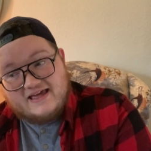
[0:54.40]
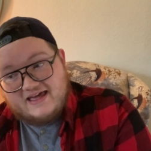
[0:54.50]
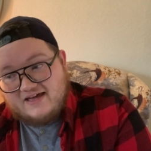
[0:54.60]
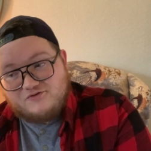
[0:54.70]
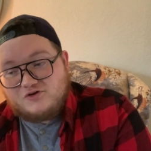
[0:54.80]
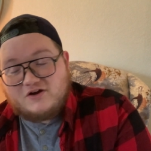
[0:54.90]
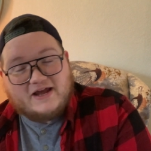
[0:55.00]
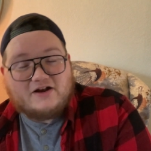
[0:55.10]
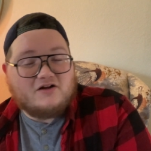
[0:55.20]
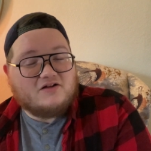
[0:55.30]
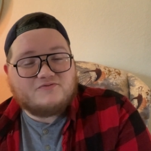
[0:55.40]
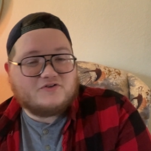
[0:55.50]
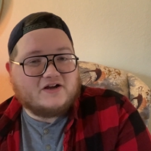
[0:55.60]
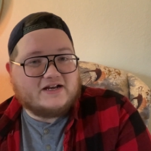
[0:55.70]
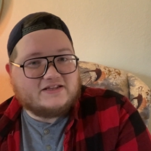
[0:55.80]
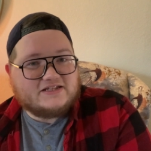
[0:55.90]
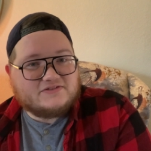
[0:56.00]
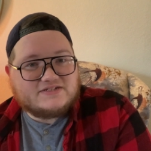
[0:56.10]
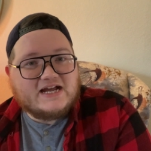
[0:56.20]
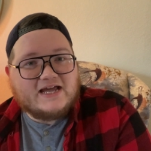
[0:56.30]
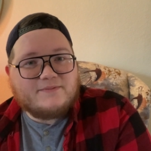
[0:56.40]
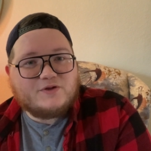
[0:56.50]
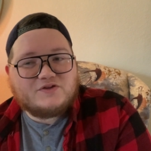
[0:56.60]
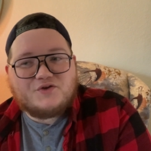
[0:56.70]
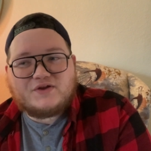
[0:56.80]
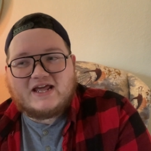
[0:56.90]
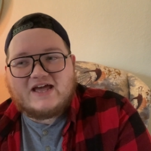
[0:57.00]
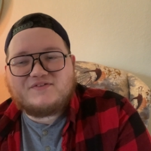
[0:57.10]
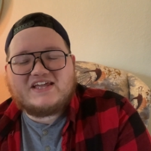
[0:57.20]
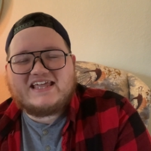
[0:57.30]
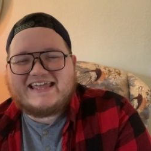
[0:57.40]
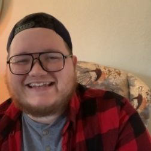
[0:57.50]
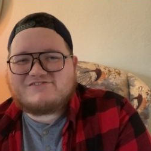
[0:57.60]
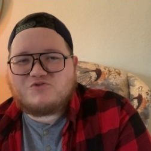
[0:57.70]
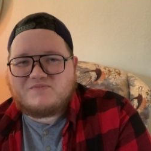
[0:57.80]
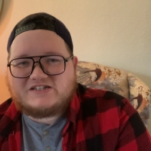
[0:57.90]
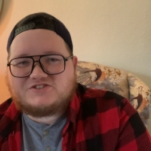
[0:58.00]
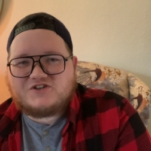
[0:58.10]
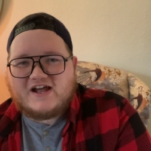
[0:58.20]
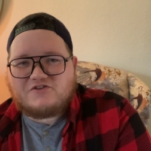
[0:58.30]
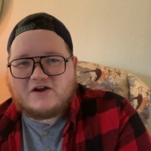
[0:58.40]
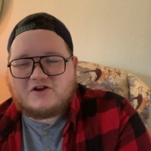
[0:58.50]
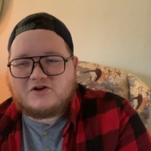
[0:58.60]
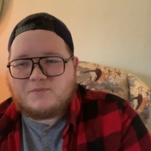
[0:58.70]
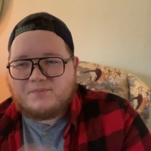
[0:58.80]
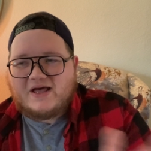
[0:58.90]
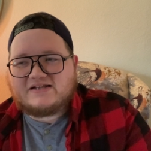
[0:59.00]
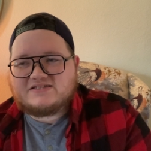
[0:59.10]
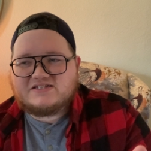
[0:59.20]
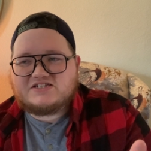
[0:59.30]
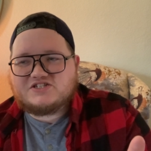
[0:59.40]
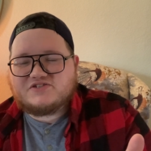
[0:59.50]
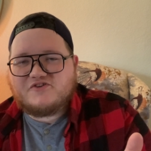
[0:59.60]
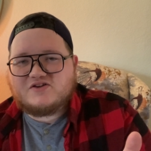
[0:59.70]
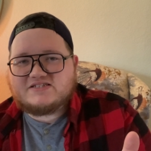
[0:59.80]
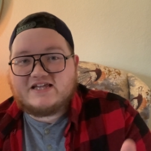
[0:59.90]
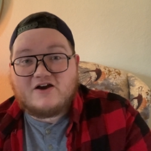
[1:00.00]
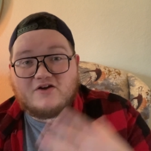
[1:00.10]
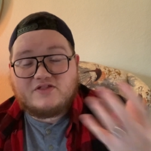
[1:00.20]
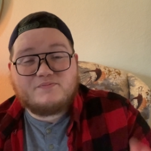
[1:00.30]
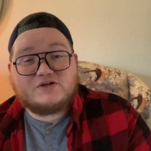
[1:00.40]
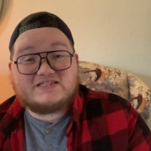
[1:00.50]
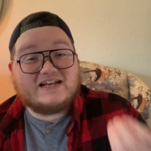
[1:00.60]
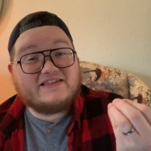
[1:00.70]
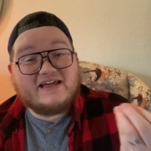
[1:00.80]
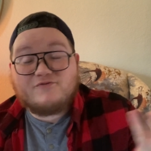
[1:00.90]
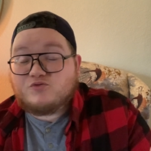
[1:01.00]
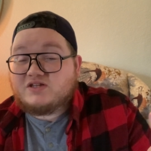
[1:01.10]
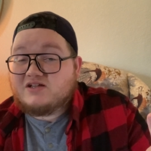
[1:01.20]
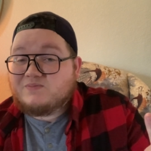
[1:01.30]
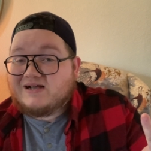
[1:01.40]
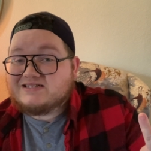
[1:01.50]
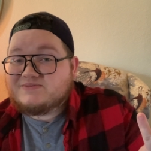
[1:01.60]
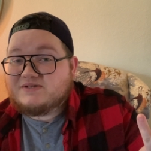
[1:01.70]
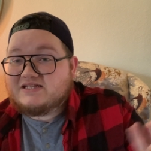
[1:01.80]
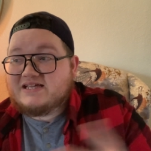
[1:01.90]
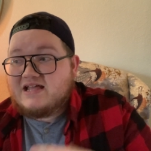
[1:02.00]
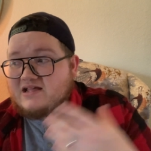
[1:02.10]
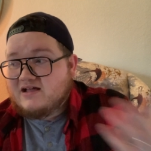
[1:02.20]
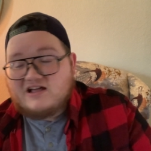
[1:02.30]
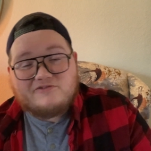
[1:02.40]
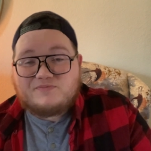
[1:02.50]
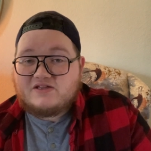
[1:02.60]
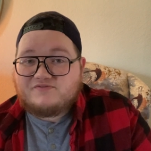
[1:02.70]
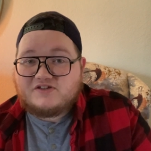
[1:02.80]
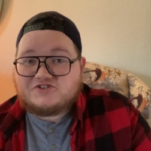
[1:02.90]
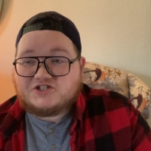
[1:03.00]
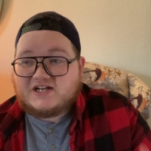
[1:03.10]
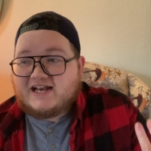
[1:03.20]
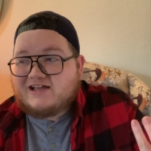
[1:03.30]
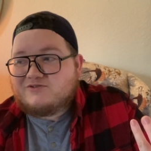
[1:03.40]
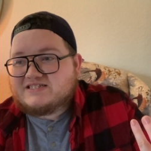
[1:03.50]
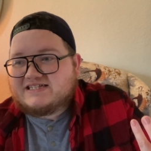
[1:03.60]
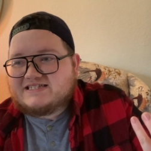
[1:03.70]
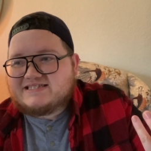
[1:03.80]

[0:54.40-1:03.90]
ever at all for any length of time, you'll know that I have a hit or miss track record, but this is just focusing on the books that I think have a really good possibility of being featured, and I always like to